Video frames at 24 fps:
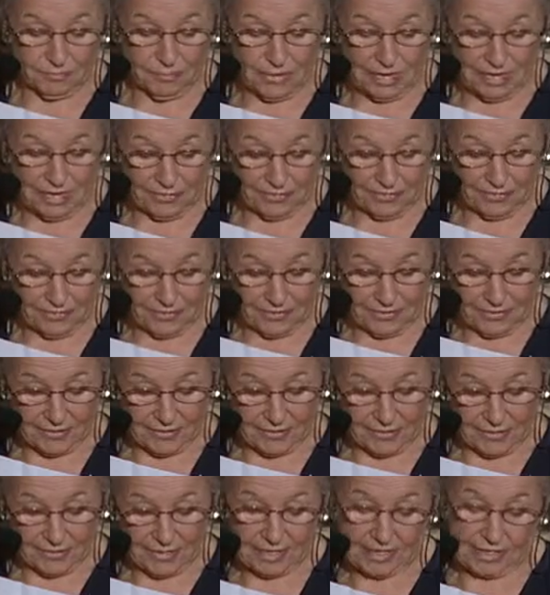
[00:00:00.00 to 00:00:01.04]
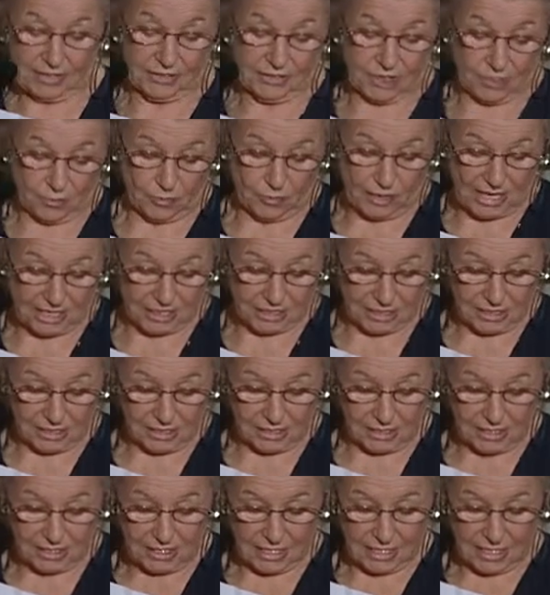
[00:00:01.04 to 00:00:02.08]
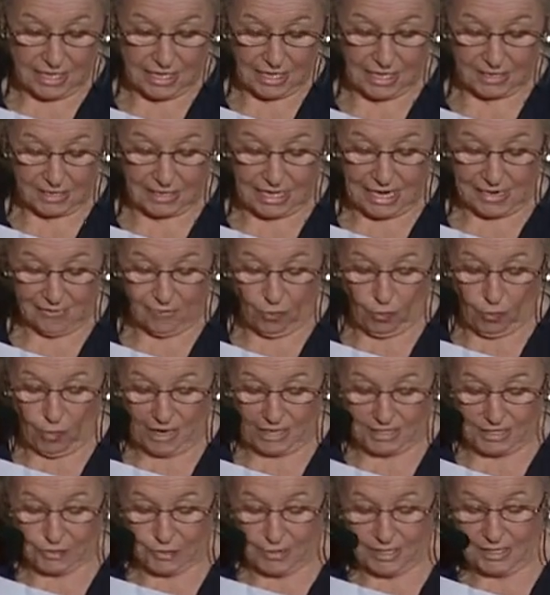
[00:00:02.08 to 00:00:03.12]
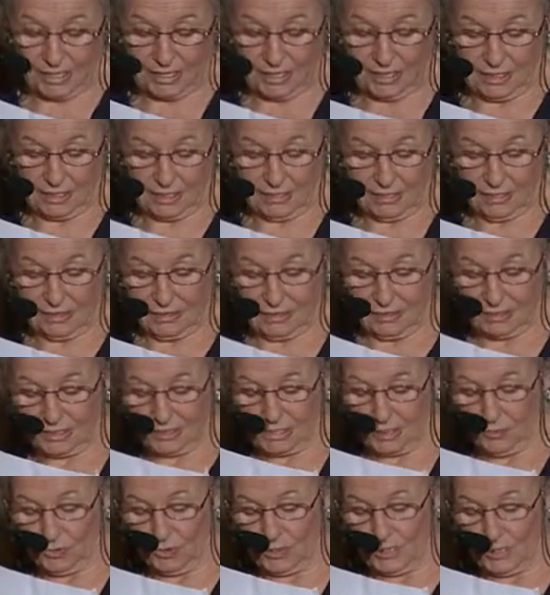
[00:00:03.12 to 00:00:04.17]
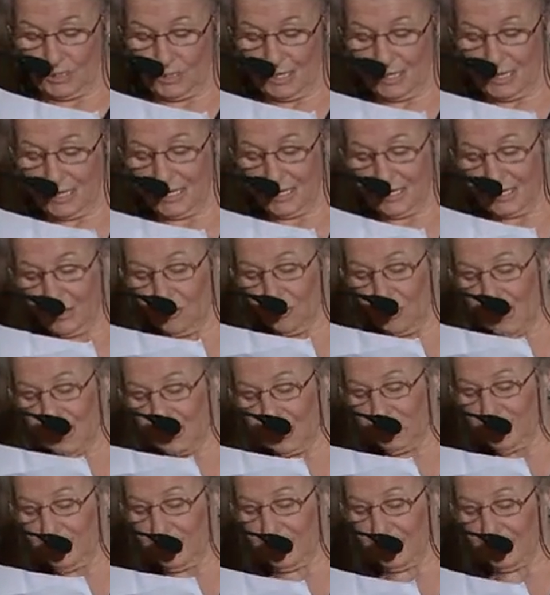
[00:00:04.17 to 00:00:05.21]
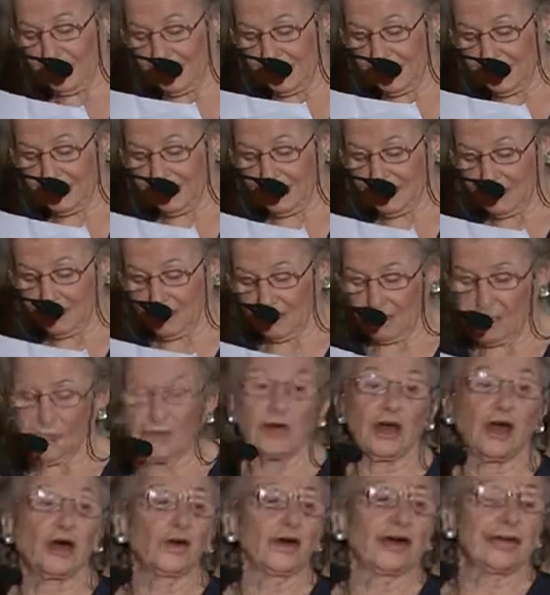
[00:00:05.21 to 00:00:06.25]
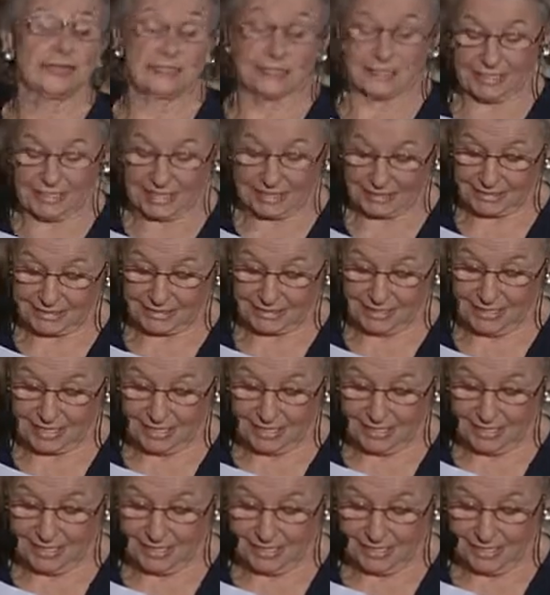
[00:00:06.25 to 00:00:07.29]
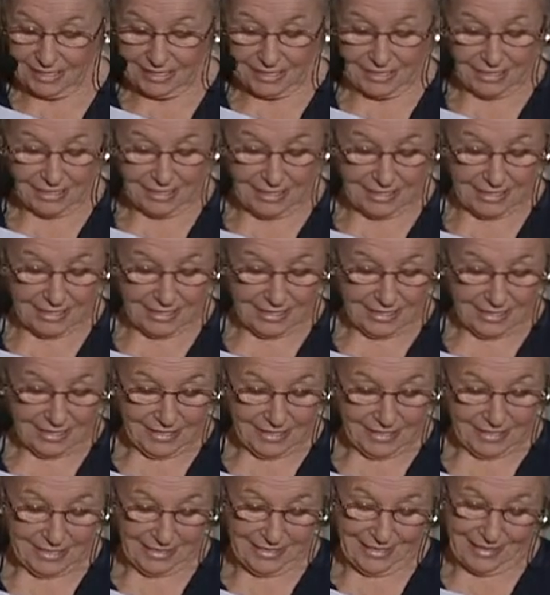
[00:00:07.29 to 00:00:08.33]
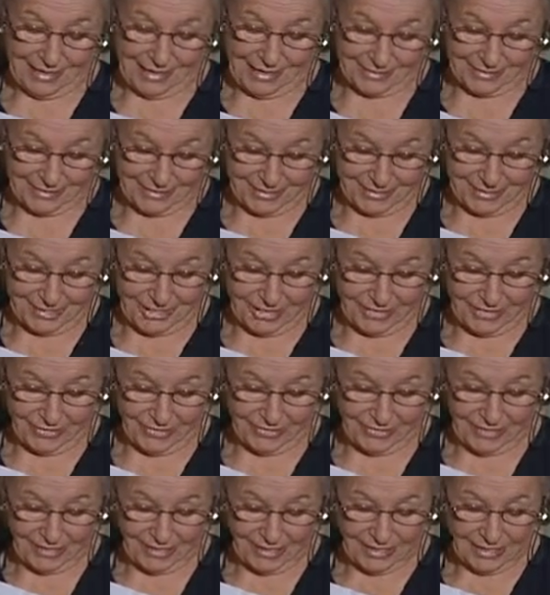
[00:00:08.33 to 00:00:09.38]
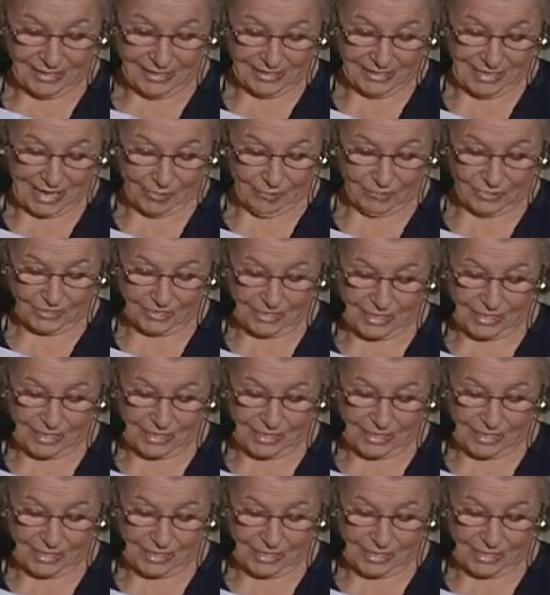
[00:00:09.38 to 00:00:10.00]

a month in the Depression and gave away $20 to someone in greater need. Although, as Dick said, he liked to joke, they